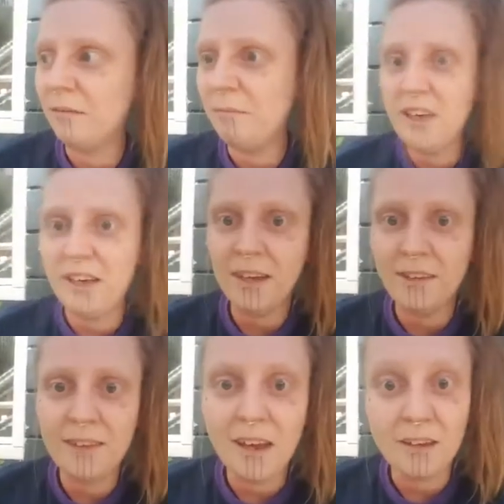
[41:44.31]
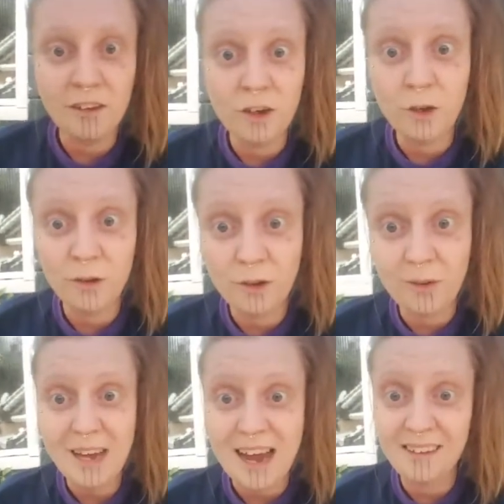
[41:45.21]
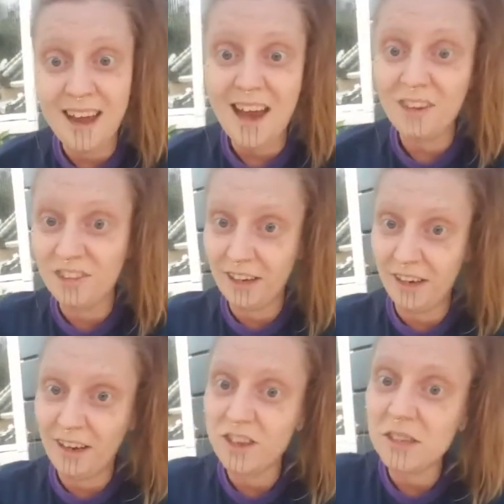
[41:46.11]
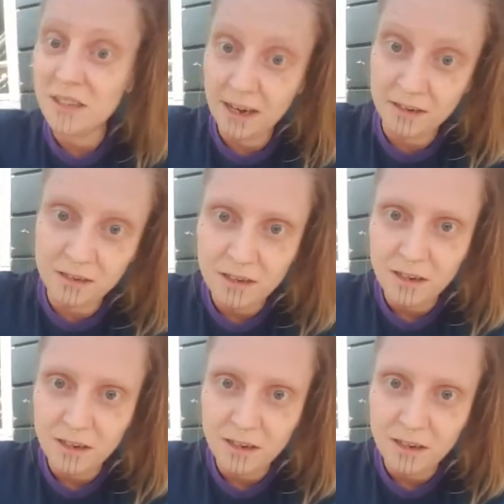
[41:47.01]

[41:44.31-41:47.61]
beings, and you can actually ascend